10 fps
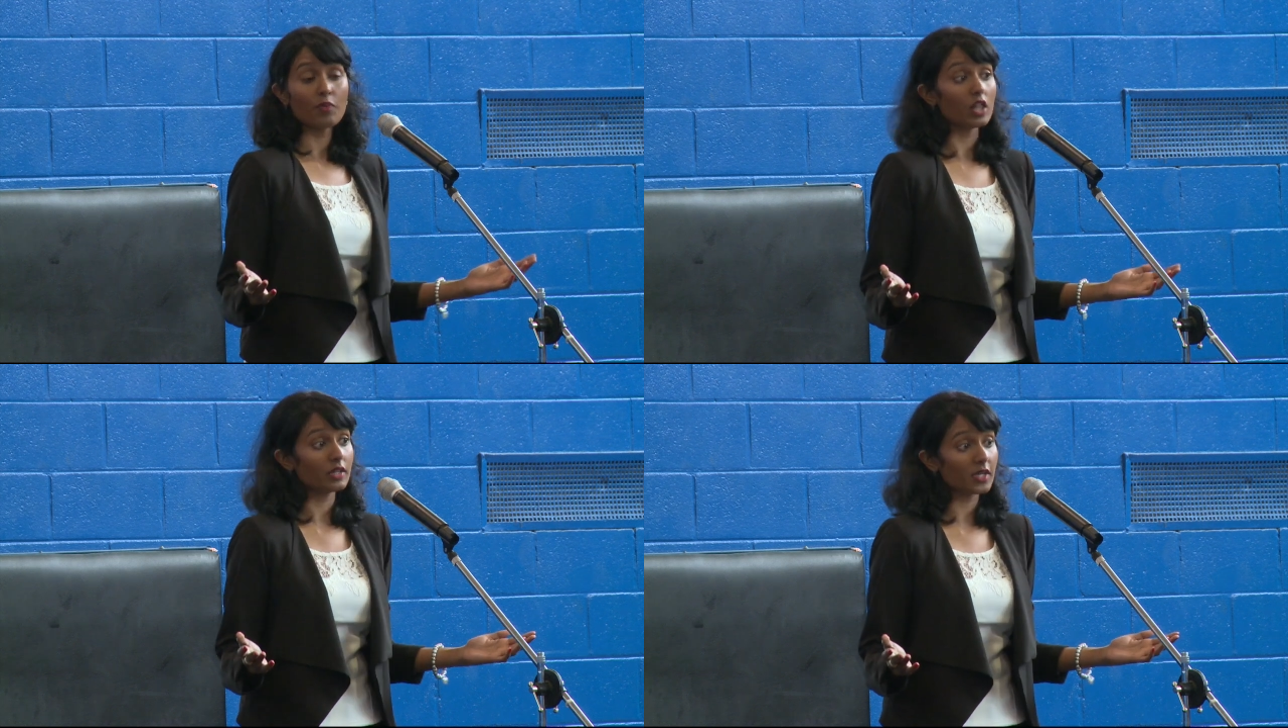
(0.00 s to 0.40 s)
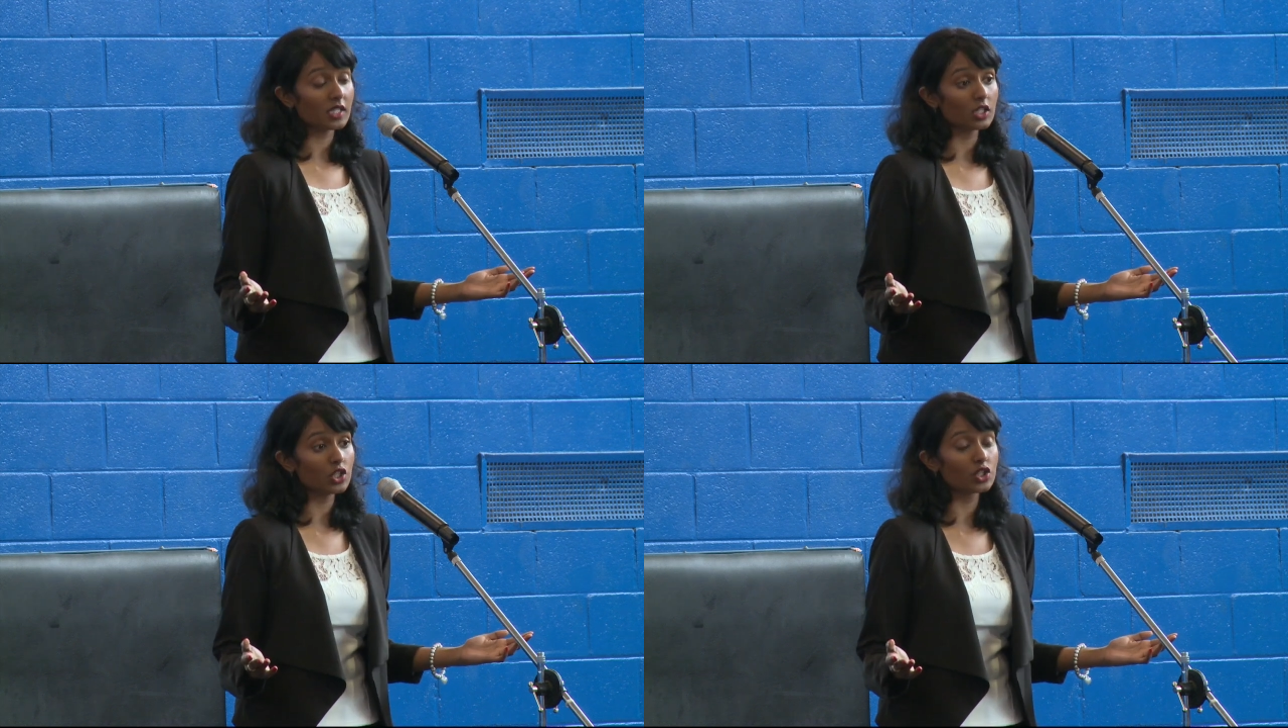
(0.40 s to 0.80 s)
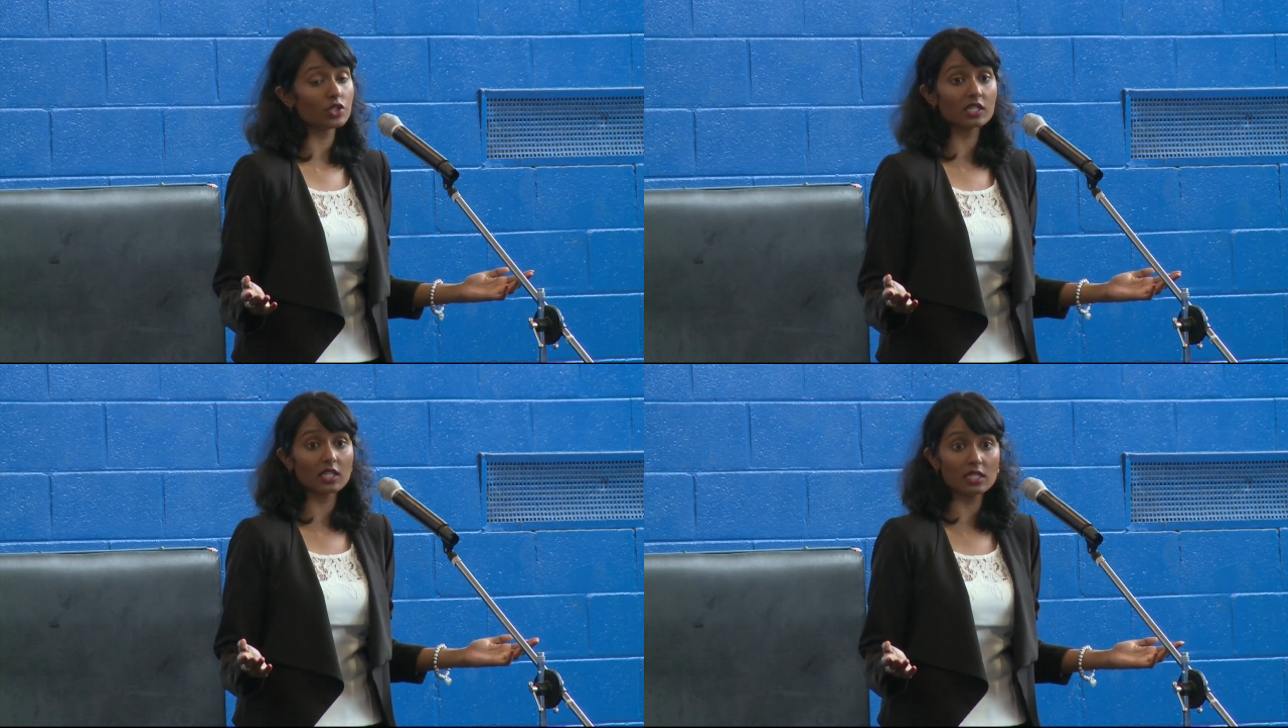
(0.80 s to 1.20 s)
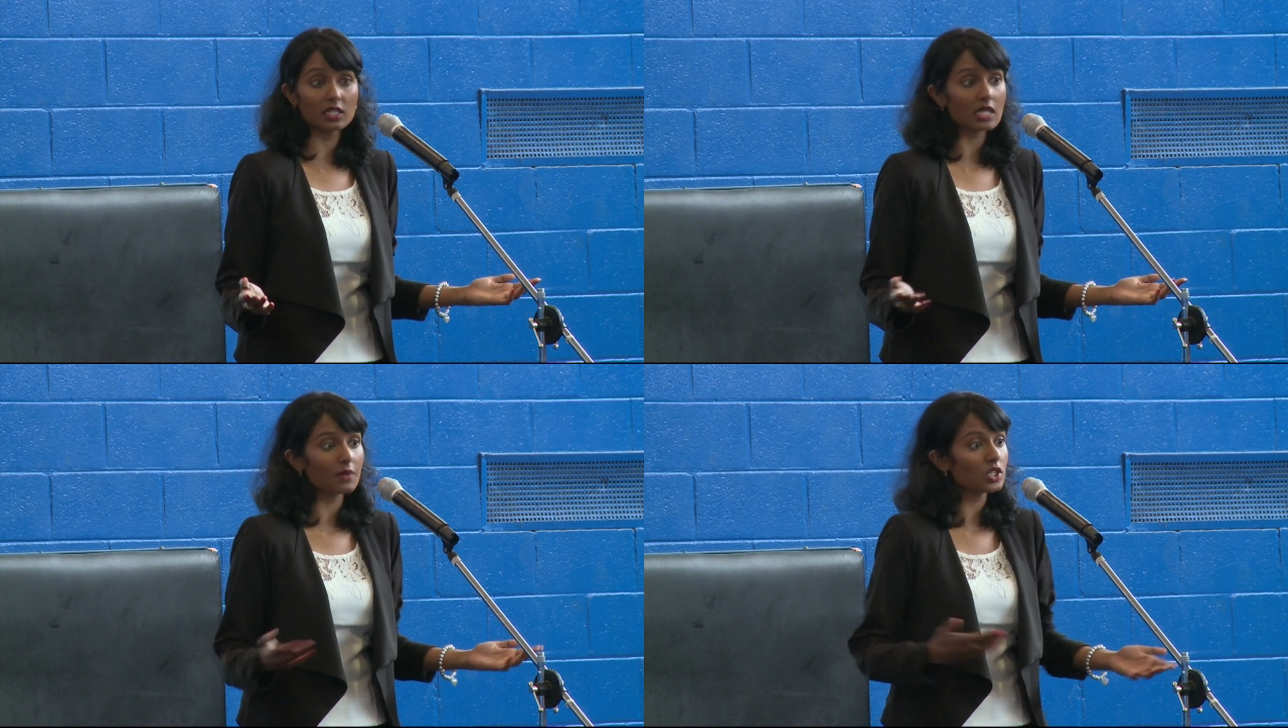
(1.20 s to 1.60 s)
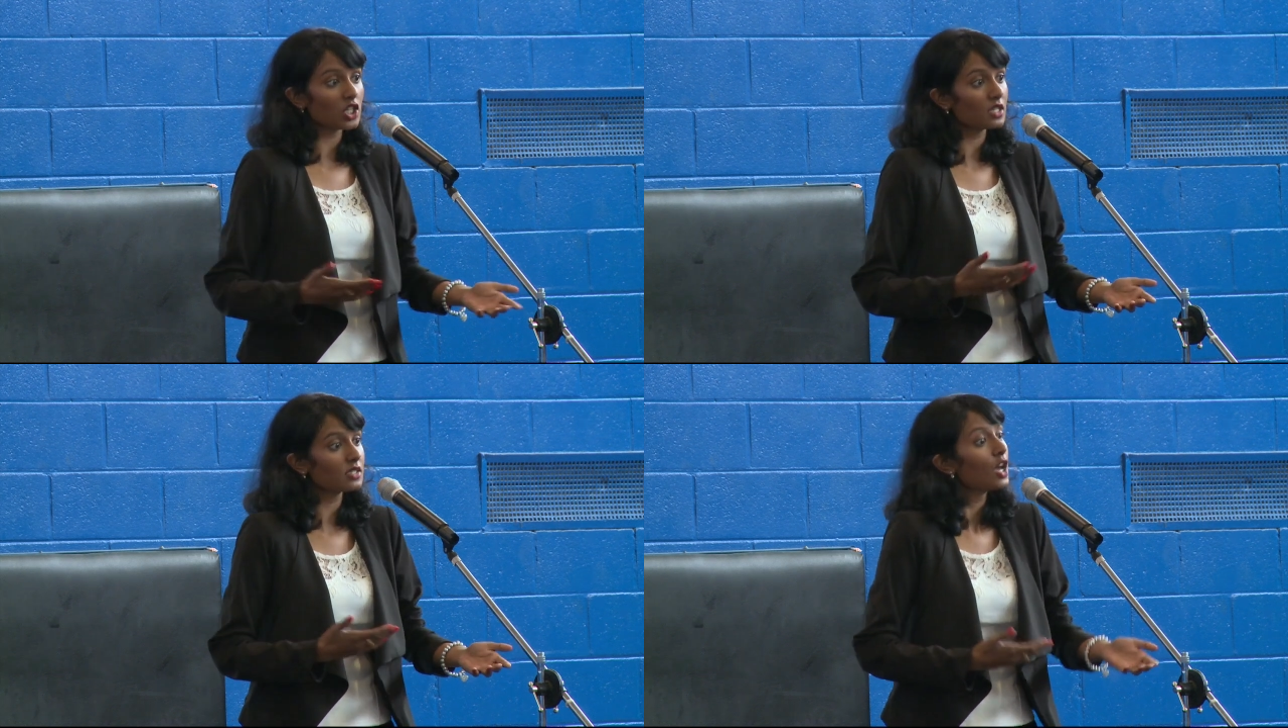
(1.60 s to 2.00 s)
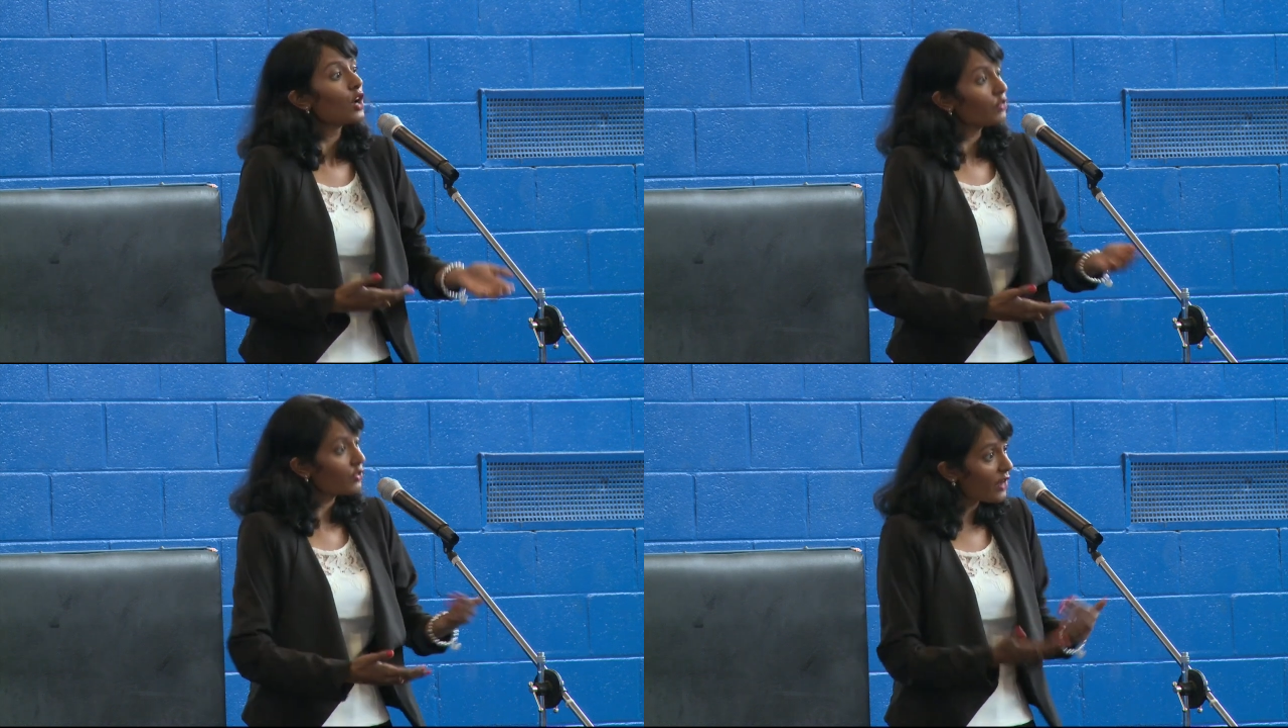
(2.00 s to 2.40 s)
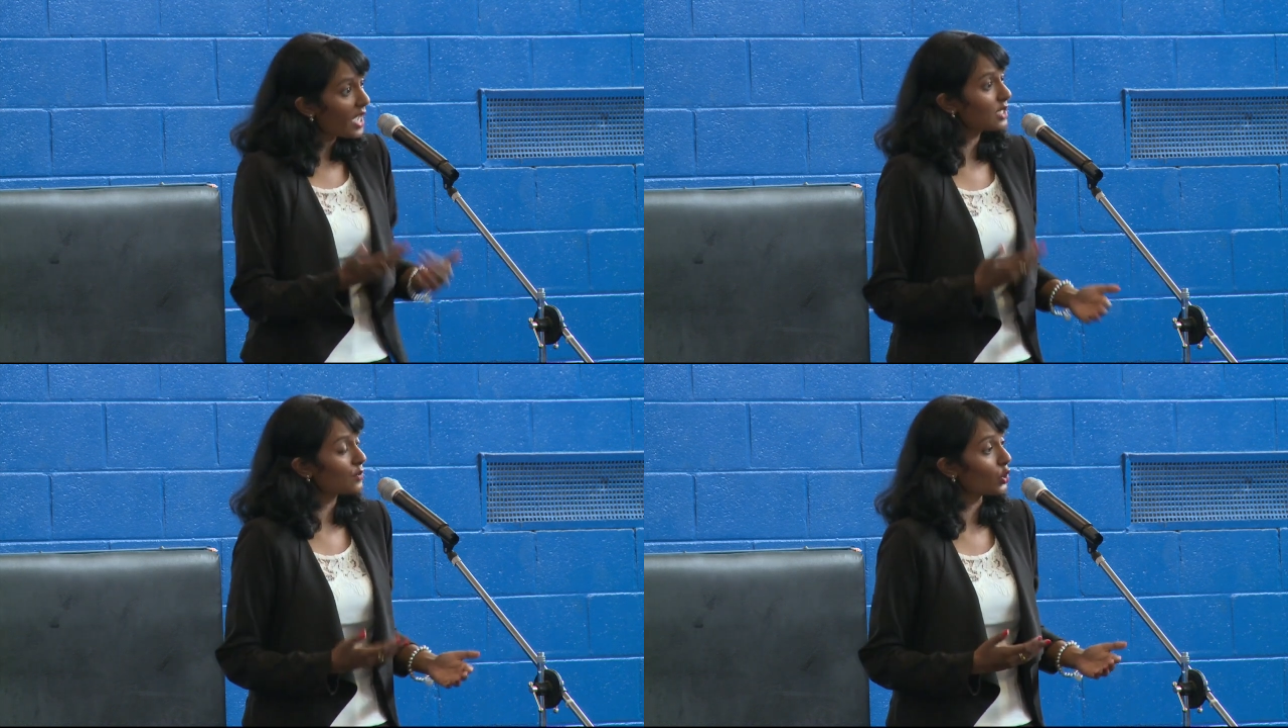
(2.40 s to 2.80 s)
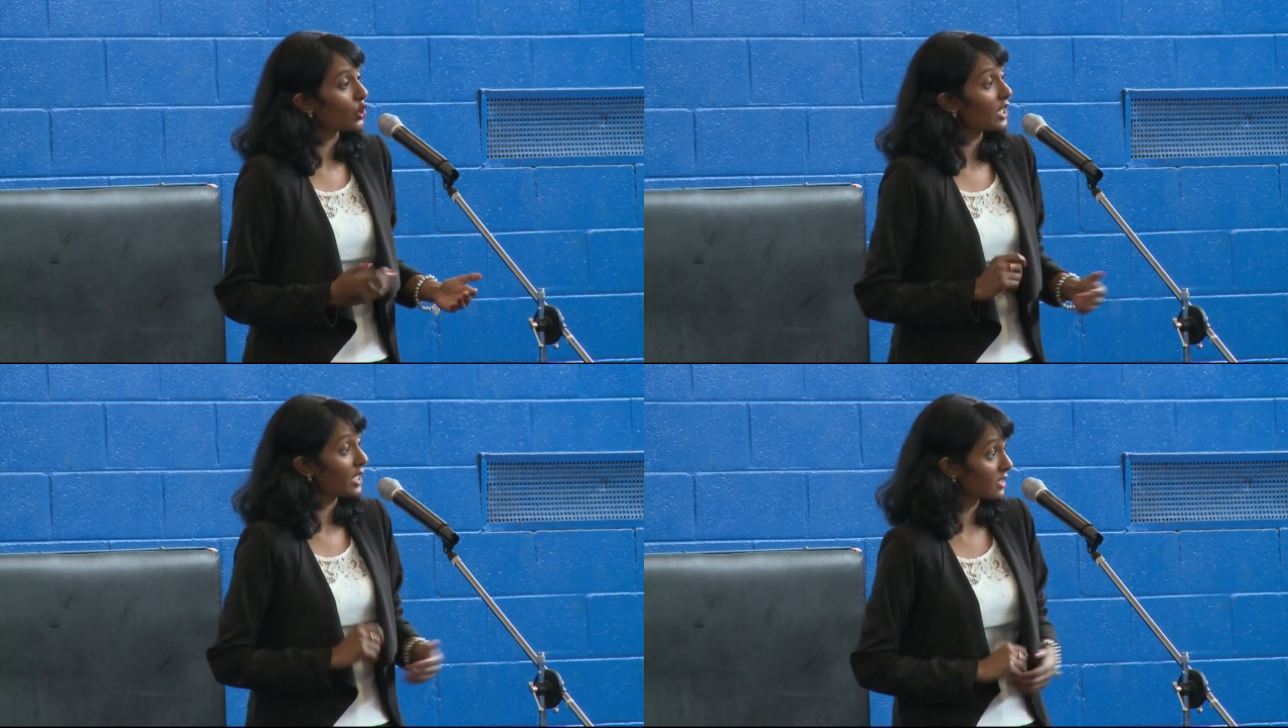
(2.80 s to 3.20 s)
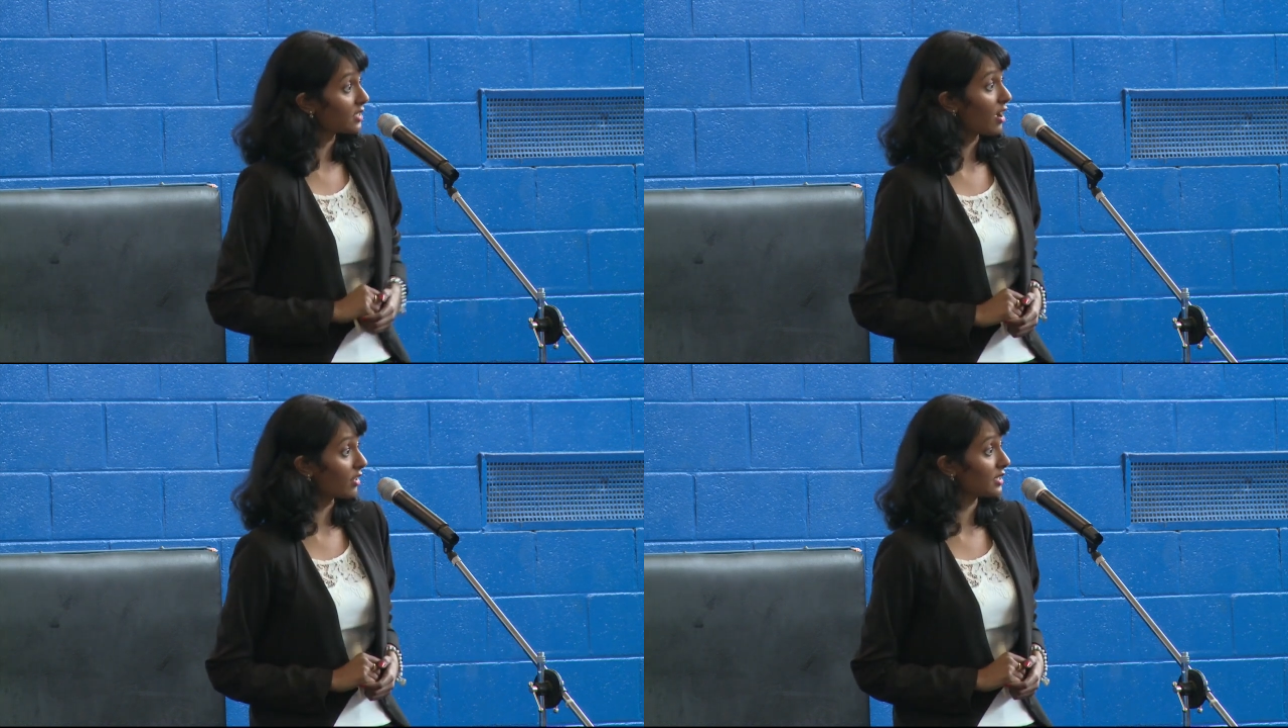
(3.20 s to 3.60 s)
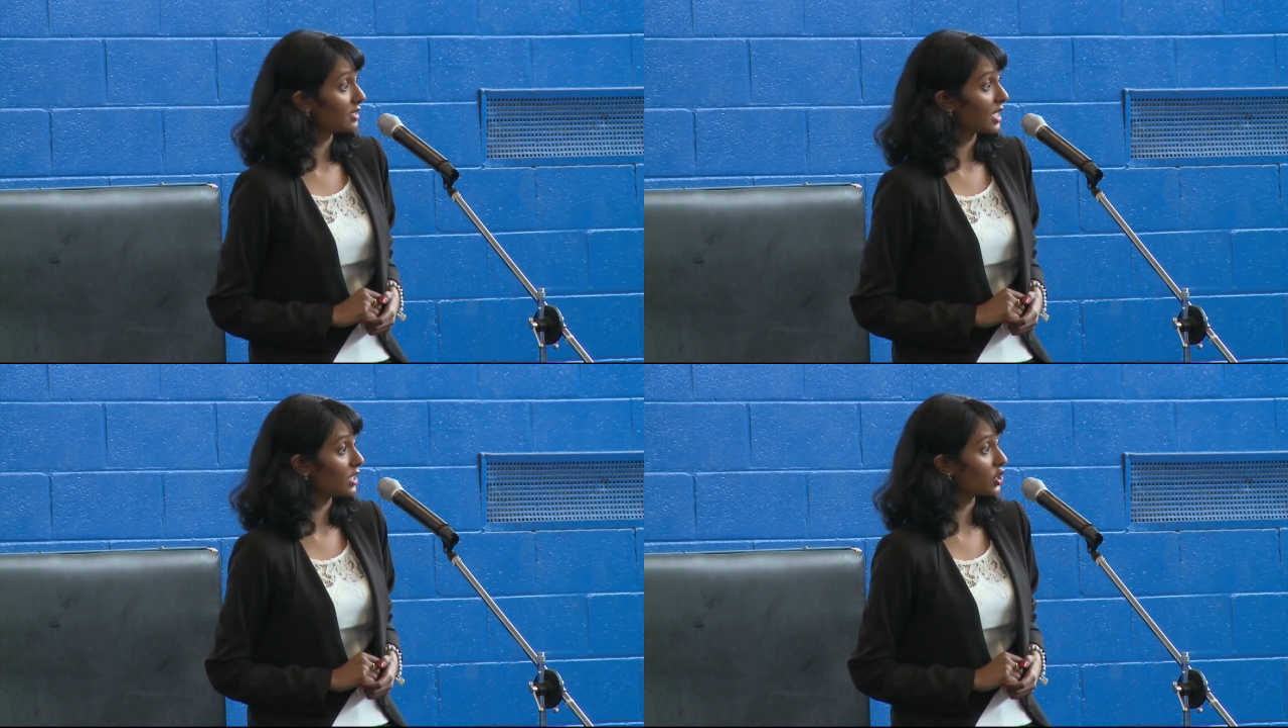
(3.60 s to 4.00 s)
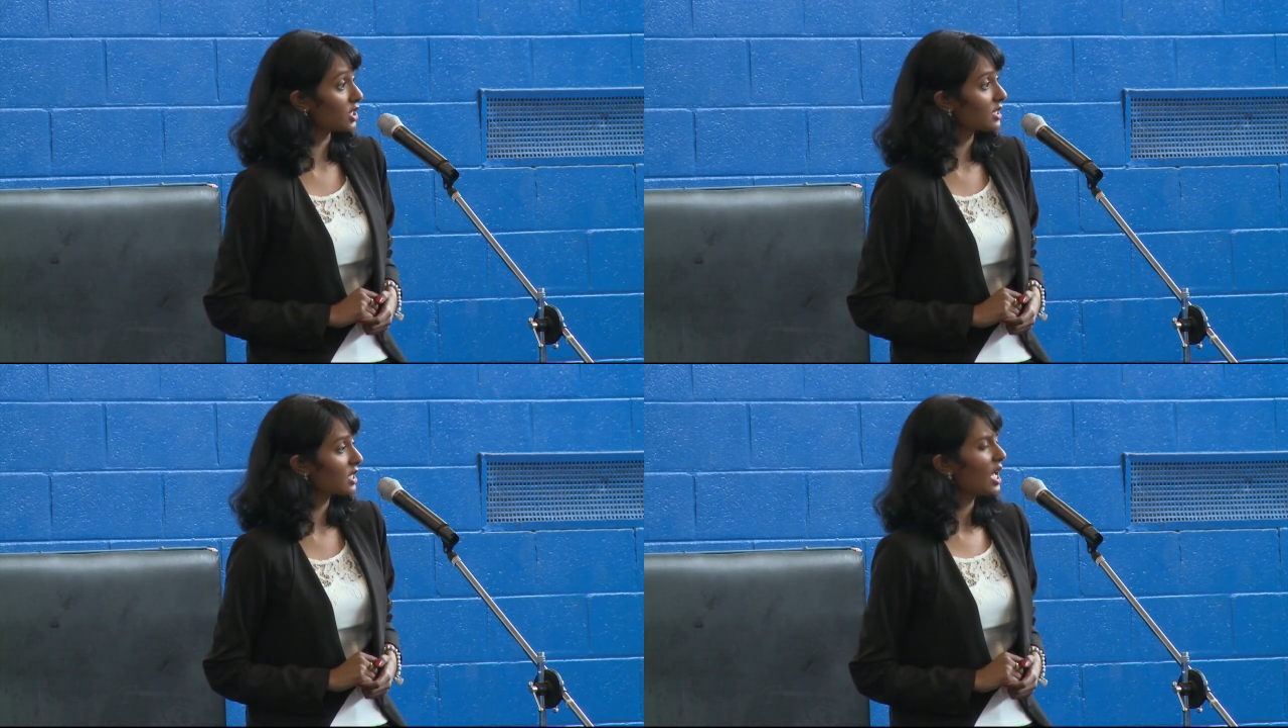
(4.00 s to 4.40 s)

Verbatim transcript: Polymyxin-induced kidney damage is reversible in its early stages,